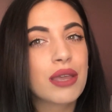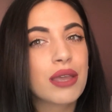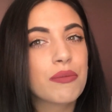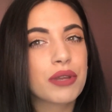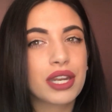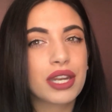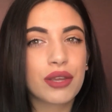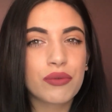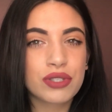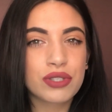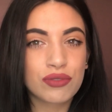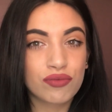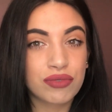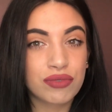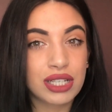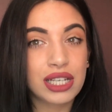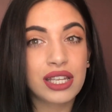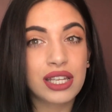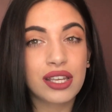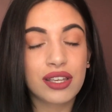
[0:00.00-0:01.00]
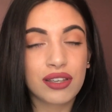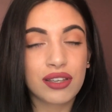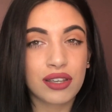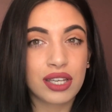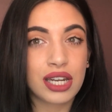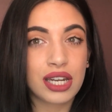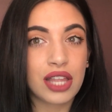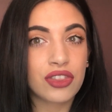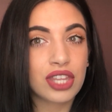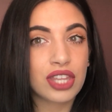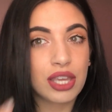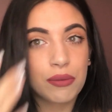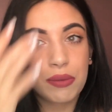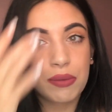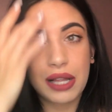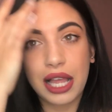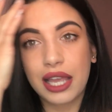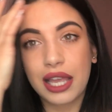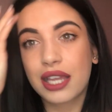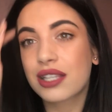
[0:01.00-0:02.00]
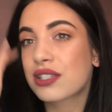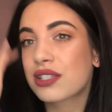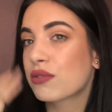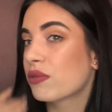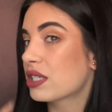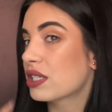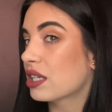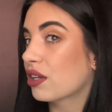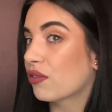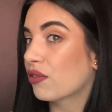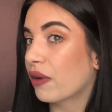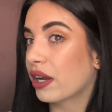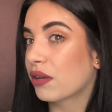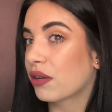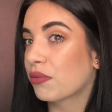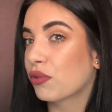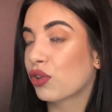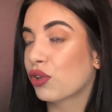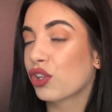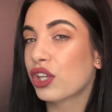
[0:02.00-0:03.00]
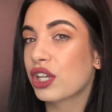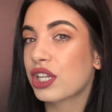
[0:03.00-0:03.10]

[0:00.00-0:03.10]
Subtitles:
But it was really good, and the appliance was incredible.